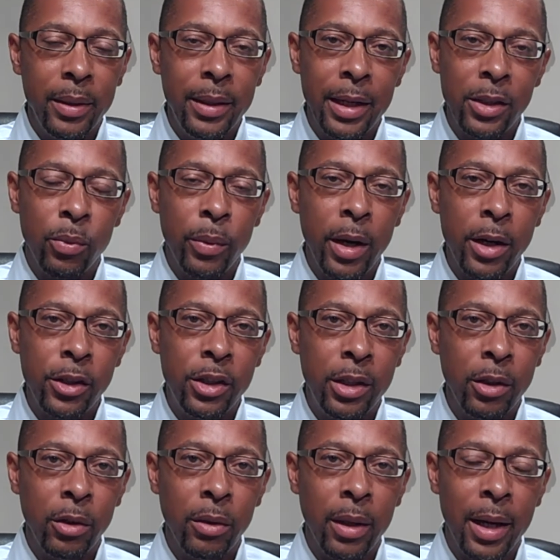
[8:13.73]
Yes, we are
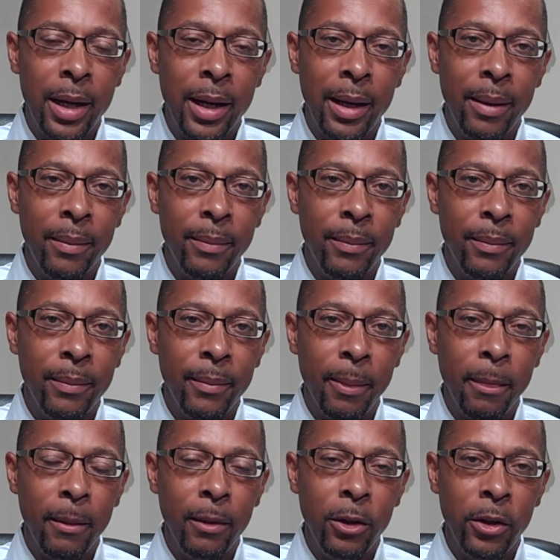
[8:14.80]
still
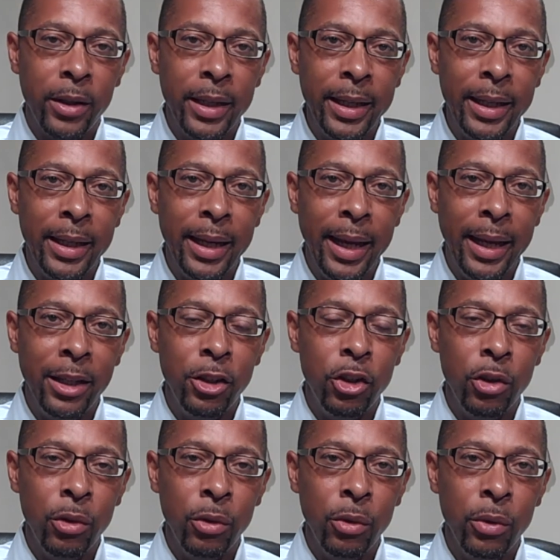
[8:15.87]
looking
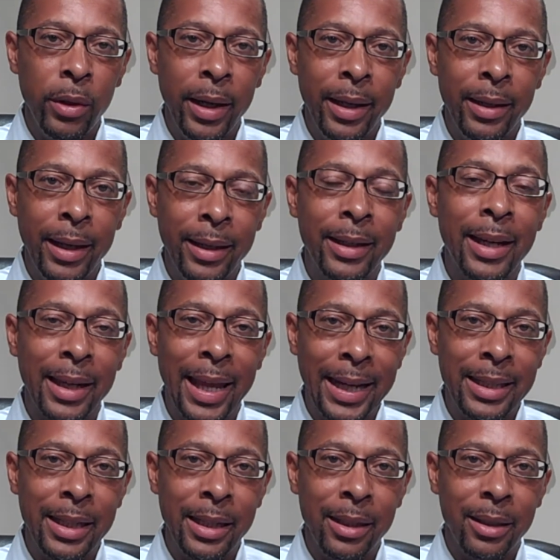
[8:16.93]
into and
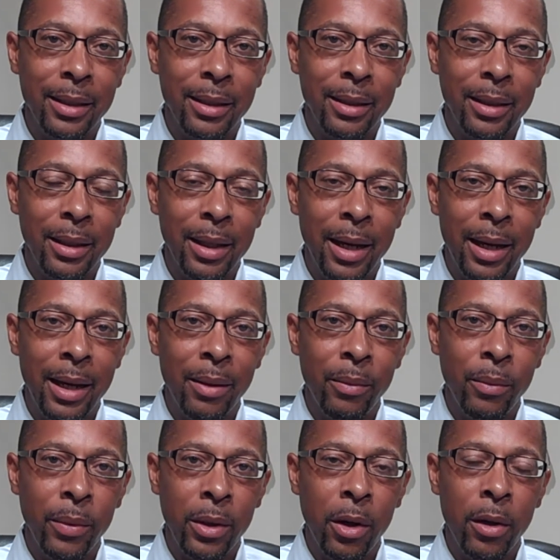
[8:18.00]
collecting
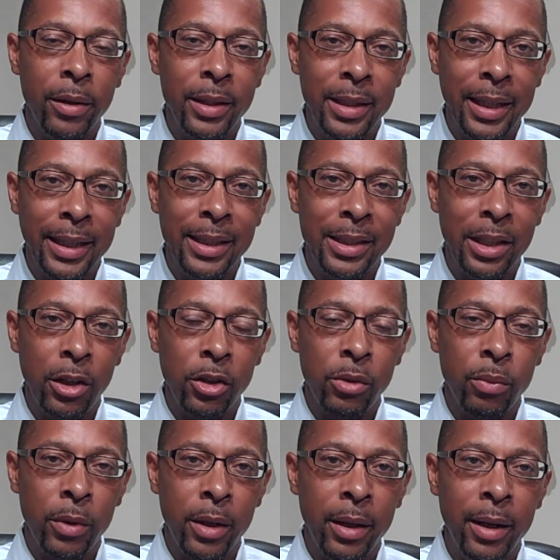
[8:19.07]
what all the ticket sales
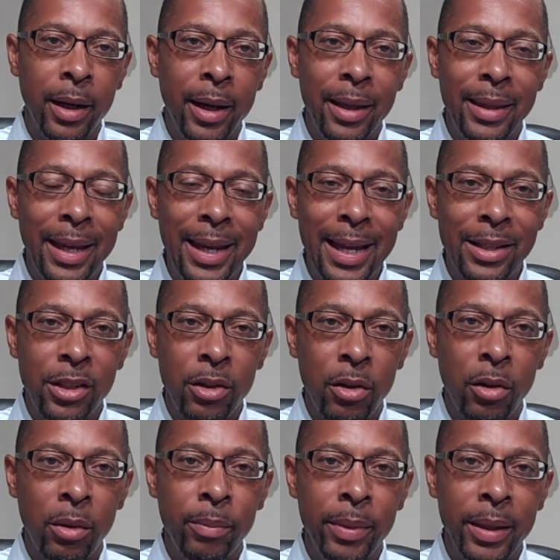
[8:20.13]
were. That hasn't
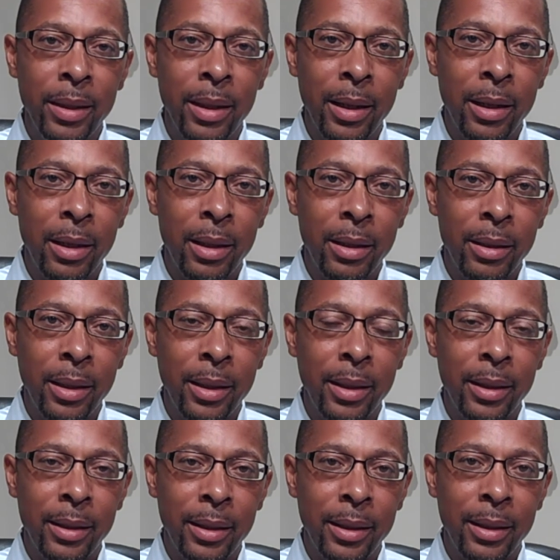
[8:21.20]
all been
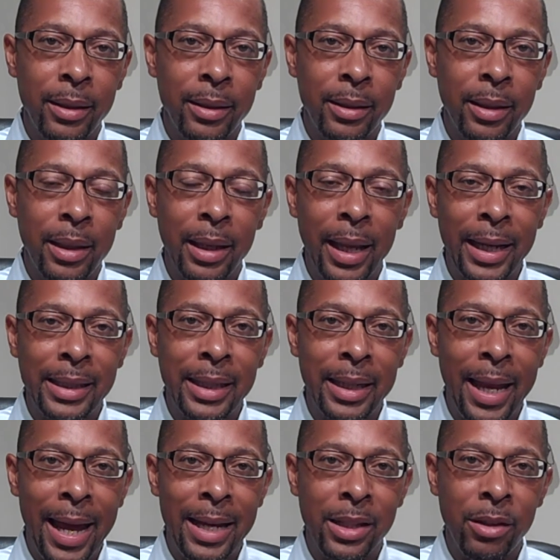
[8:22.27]
collected
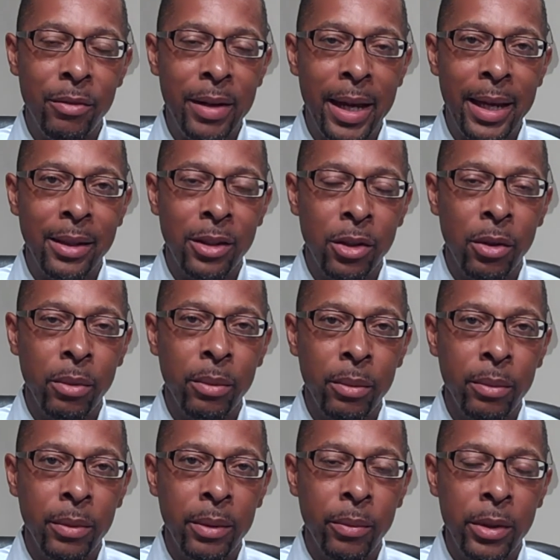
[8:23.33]
as of yet, so
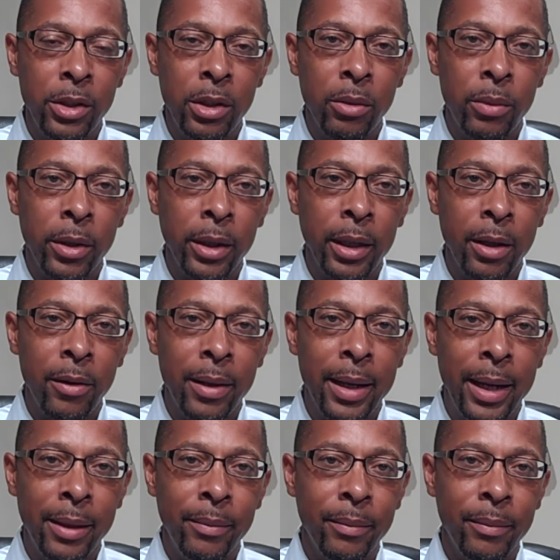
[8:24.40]
we're still working on that.